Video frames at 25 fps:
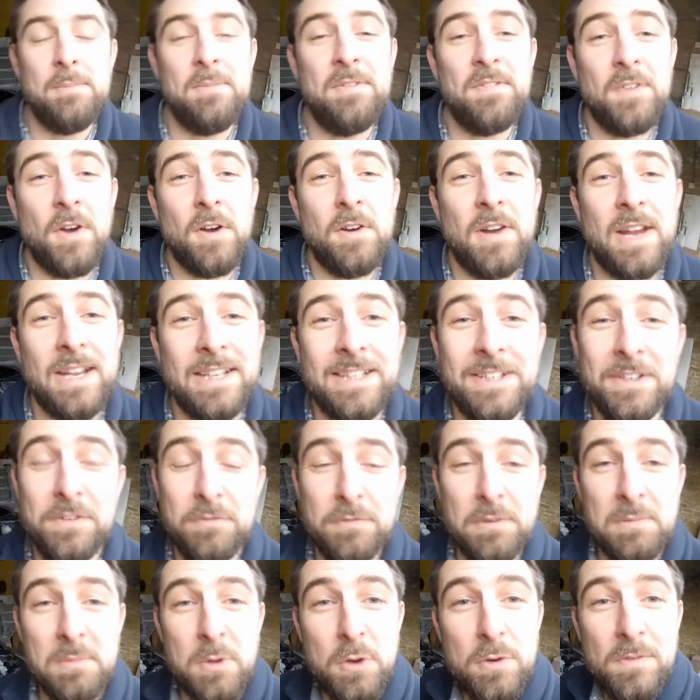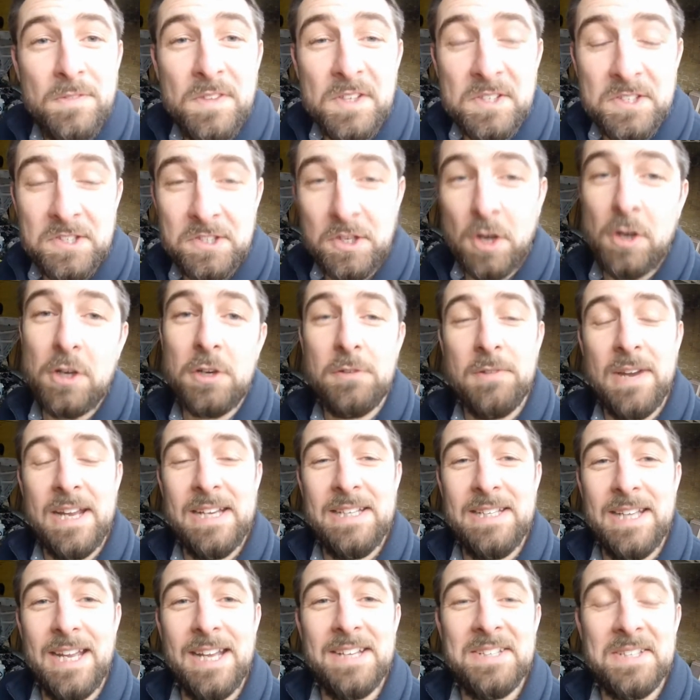before I can remove the stock
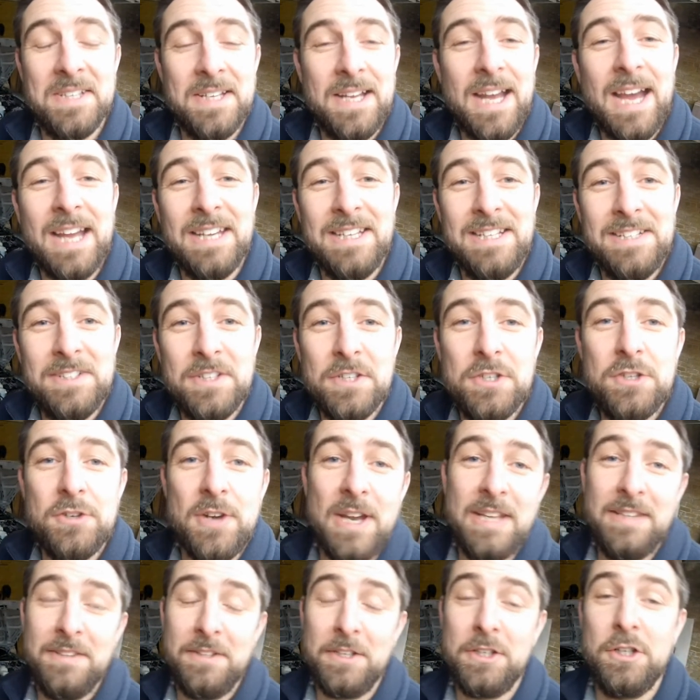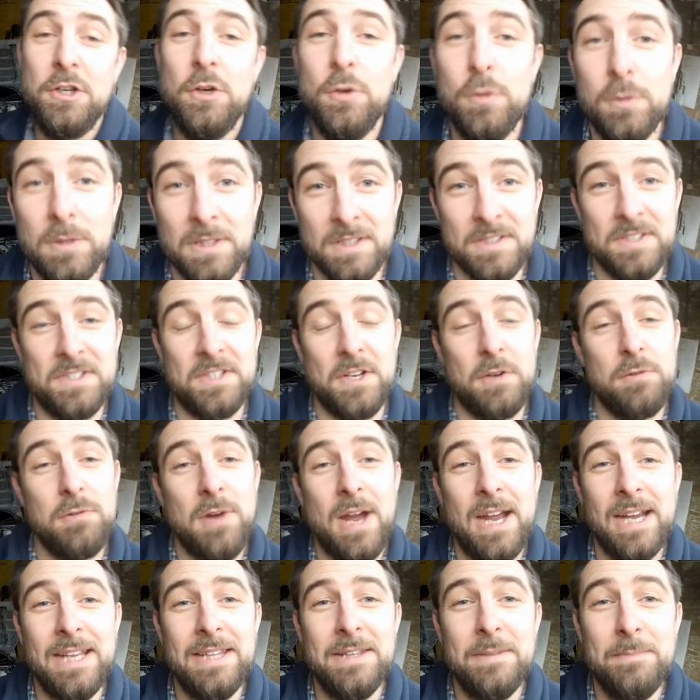radiator, I need to drain the coolant. So
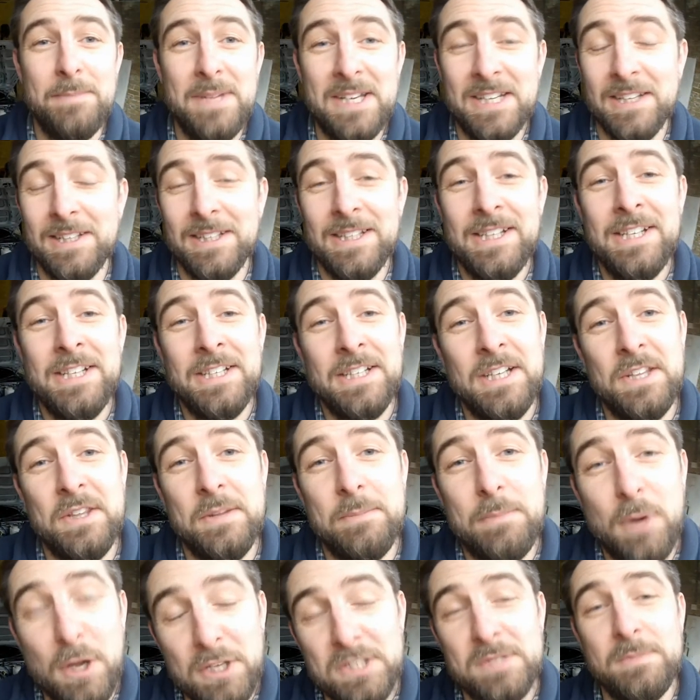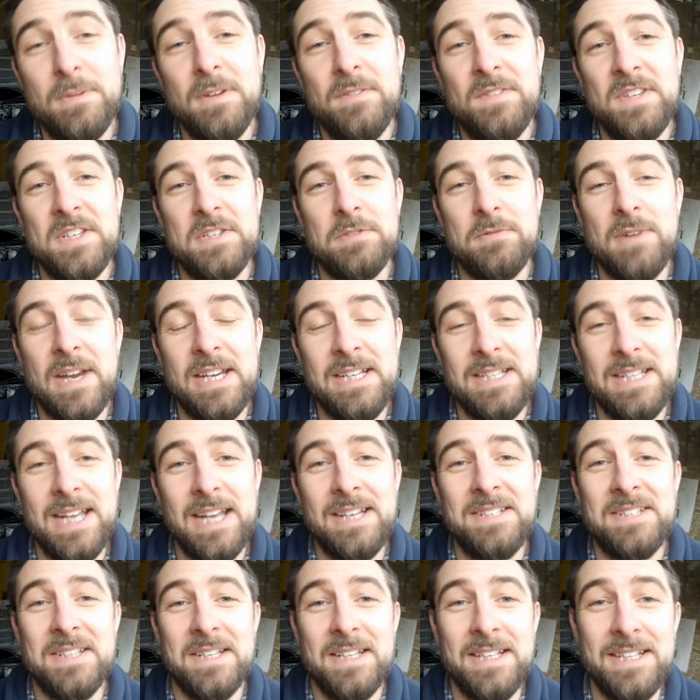right in the middle, at the bottom of this
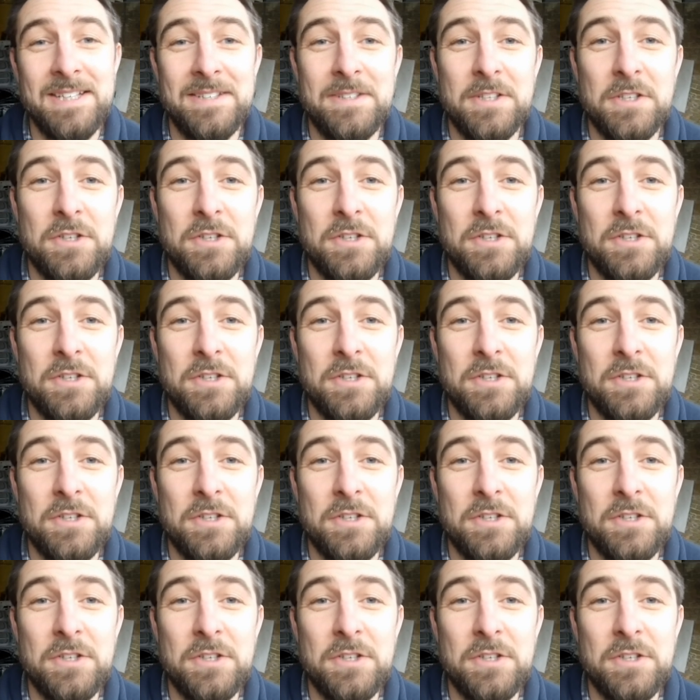radiator, is the